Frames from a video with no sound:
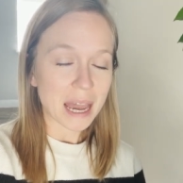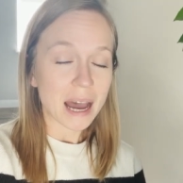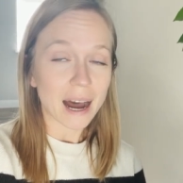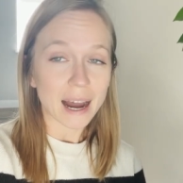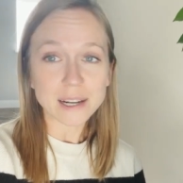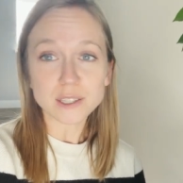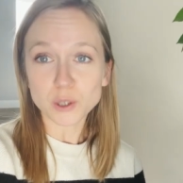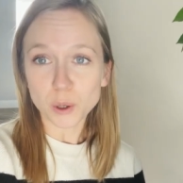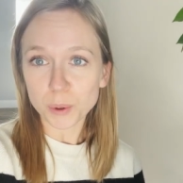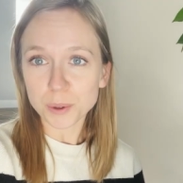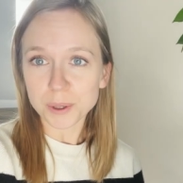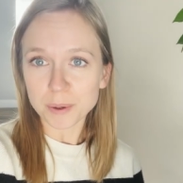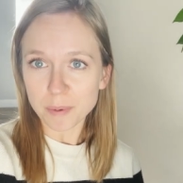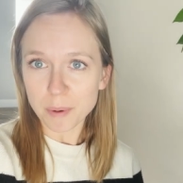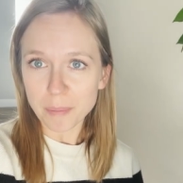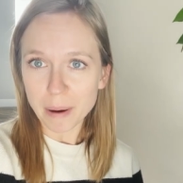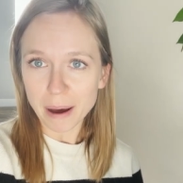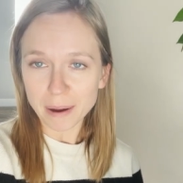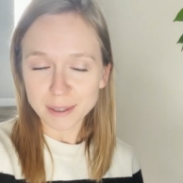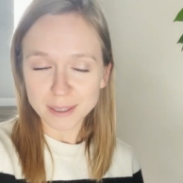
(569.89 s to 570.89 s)
I told him
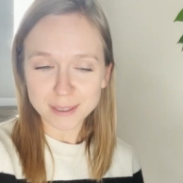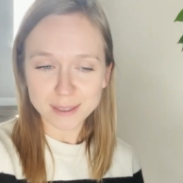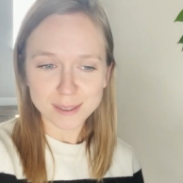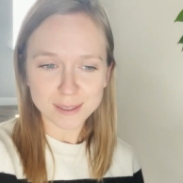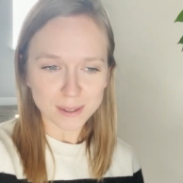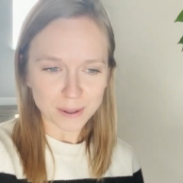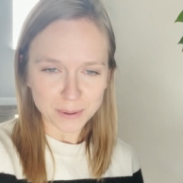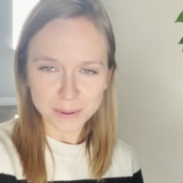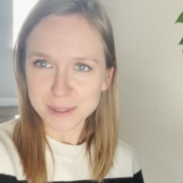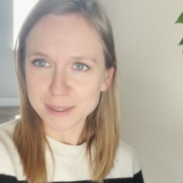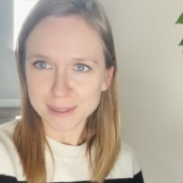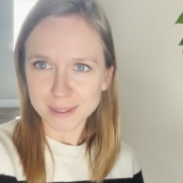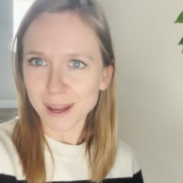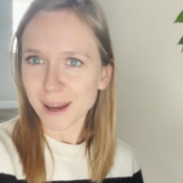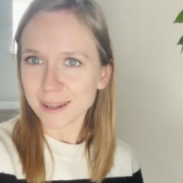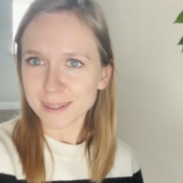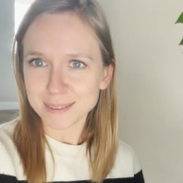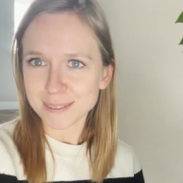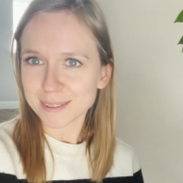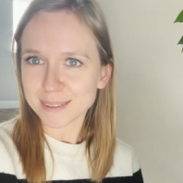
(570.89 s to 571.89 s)
about it, so it's
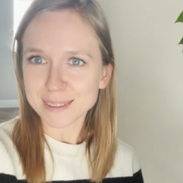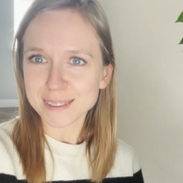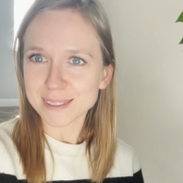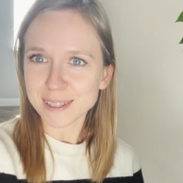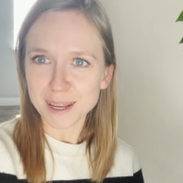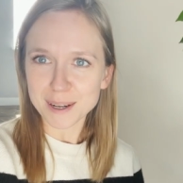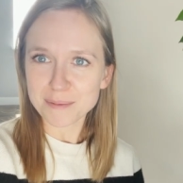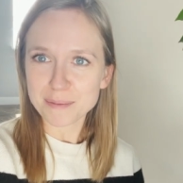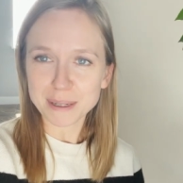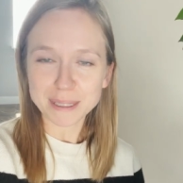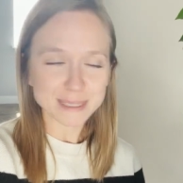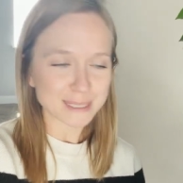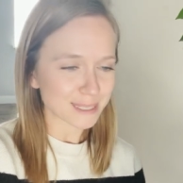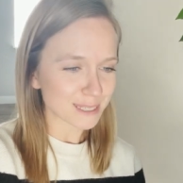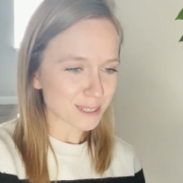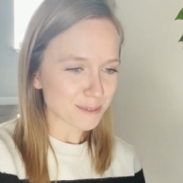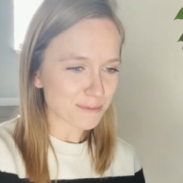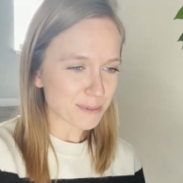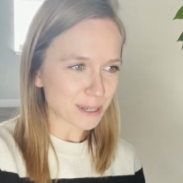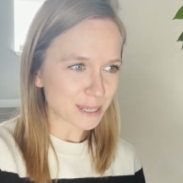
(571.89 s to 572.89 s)
not a big
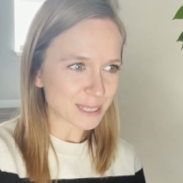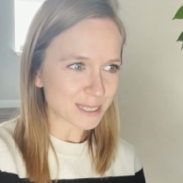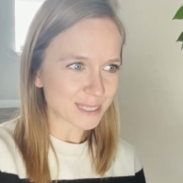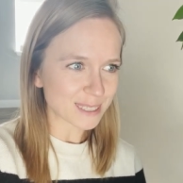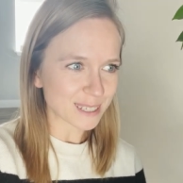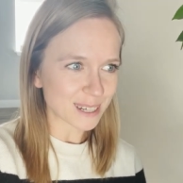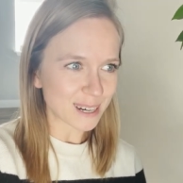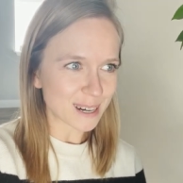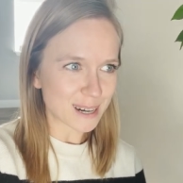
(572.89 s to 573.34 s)
deal, but